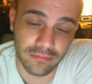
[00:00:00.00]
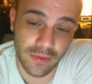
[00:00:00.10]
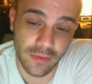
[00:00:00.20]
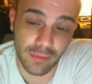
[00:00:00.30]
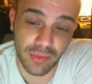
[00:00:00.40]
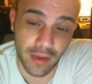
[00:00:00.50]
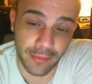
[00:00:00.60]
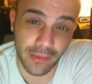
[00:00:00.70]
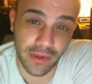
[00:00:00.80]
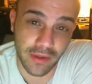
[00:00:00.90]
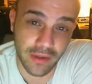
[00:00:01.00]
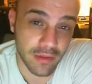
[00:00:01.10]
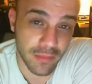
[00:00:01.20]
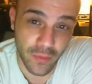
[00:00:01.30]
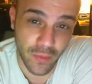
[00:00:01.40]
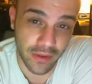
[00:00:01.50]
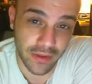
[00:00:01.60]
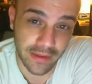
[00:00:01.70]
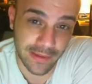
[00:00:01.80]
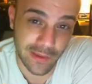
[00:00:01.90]
It's probably the
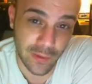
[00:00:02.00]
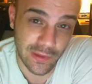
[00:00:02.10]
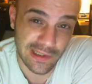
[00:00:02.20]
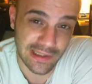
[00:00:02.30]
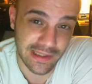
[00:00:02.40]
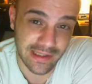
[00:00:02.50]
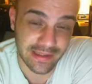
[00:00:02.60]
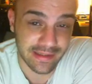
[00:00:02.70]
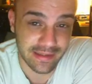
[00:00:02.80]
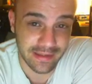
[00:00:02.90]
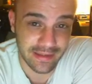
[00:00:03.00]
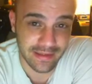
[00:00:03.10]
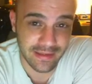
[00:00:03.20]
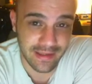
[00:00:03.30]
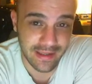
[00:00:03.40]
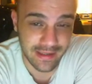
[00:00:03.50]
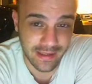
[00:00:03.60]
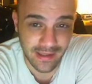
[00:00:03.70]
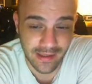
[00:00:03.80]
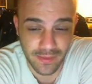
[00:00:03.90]
#1 nudity in
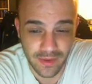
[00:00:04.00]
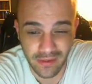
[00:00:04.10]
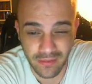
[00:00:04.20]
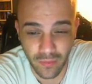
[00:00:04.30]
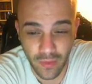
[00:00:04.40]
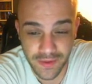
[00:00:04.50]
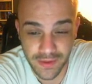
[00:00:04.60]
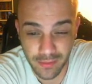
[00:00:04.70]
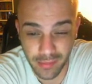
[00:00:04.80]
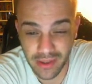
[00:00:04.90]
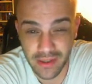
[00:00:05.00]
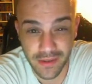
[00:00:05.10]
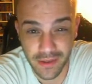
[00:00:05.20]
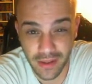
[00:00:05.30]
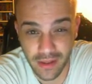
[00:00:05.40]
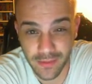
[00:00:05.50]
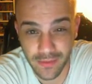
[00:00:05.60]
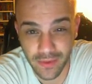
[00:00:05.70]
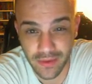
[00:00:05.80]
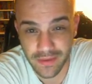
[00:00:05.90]
games that wasn't the Panesian
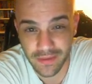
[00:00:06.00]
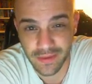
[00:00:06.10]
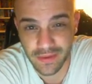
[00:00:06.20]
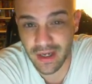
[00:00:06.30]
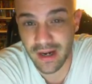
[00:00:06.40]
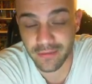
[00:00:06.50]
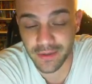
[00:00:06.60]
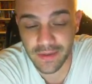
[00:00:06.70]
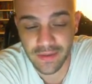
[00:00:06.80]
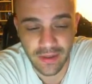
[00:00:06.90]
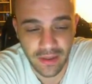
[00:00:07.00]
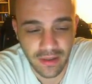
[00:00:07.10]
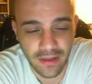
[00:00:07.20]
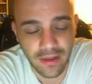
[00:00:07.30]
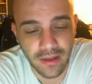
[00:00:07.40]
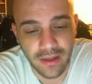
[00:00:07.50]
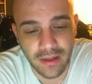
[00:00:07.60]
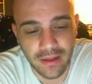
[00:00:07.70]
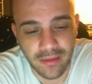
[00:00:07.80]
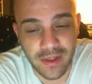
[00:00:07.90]
games, where it's just obvious.
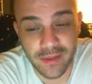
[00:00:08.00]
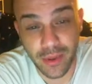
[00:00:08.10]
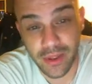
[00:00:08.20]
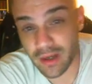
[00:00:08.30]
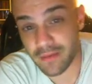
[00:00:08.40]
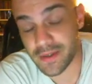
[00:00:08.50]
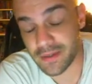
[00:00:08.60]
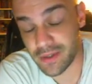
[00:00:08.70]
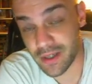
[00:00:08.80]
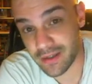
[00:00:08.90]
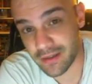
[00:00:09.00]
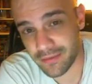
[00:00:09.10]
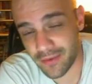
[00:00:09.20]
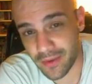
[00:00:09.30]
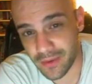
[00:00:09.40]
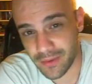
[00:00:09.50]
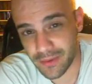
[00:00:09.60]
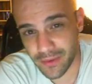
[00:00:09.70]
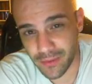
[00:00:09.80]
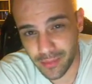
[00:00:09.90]
I mean, it's pretty obvious if you got that far in
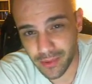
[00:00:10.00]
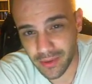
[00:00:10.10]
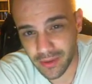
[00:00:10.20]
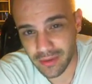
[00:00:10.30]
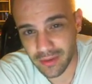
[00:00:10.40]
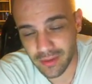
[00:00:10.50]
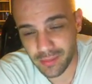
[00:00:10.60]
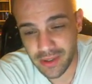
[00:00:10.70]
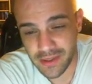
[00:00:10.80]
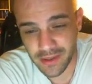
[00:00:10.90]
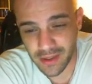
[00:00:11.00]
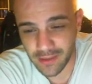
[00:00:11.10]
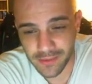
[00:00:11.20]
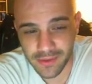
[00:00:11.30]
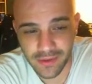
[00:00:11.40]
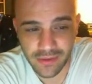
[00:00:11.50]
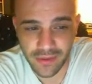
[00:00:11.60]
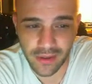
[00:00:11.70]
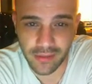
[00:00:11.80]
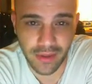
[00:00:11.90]
Golgo, but the Panesian games are just
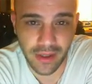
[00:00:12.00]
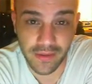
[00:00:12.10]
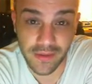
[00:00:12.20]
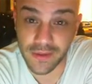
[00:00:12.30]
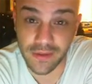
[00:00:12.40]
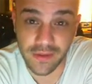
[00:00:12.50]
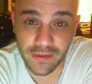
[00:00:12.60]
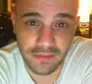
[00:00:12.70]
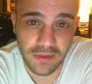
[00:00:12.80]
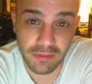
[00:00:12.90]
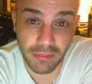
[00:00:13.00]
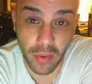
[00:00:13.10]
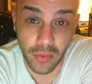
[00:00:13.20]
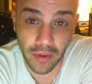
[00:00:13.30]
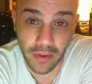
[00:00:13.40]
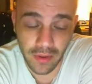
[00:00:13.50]
straight up, hey, this is porn.